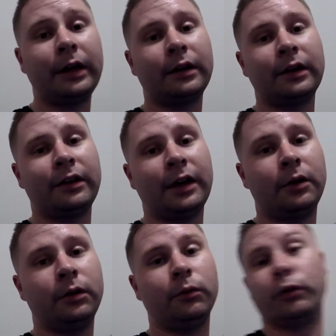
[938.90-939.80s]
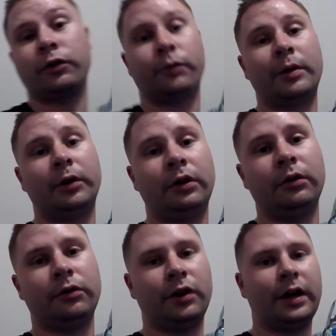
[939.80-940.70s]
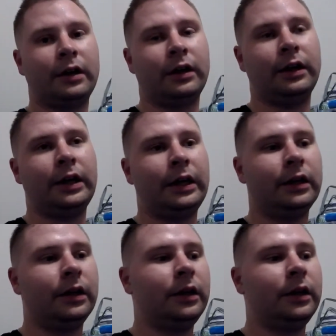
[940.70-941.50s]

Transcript: it on a towel, which is what I'm gonna do. You kind of get it